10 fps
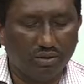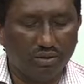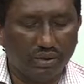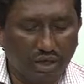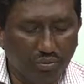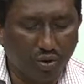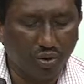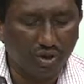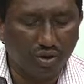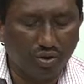The
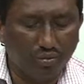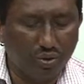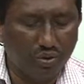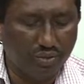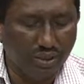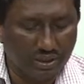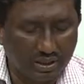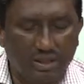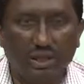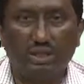important component being the
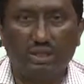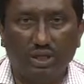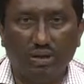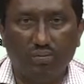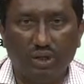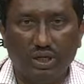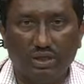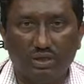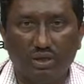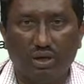surge
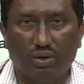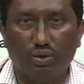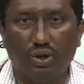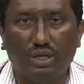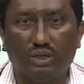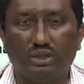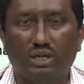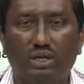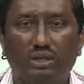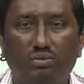impedance loading. The
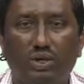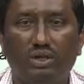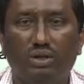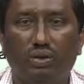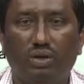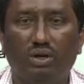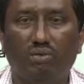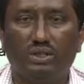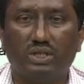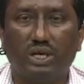surge impedance loading of
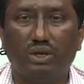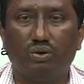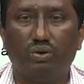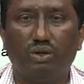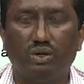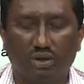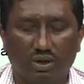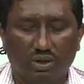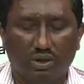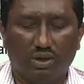a circuit
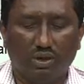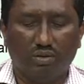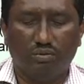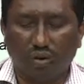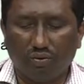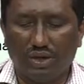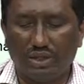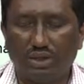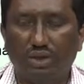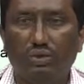
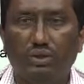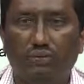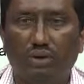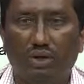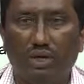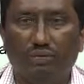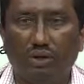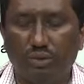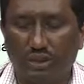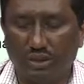provides useful
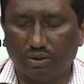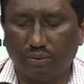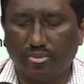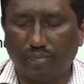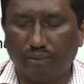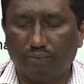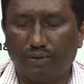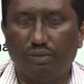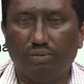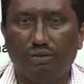information
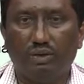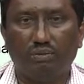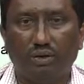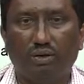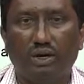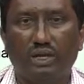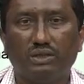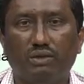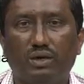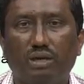between the power
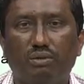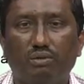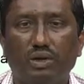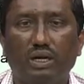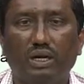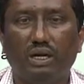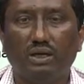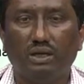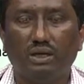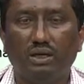transfer capability and
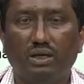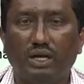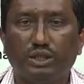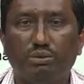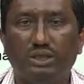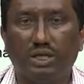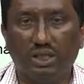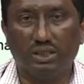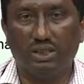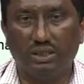the transmission
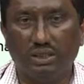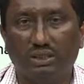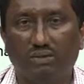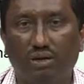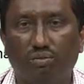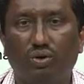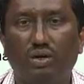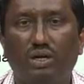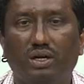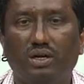distance. This is a very
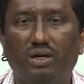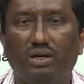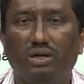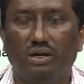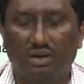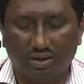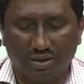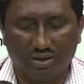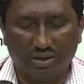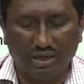important
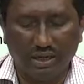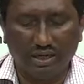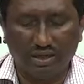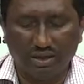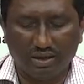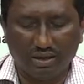line.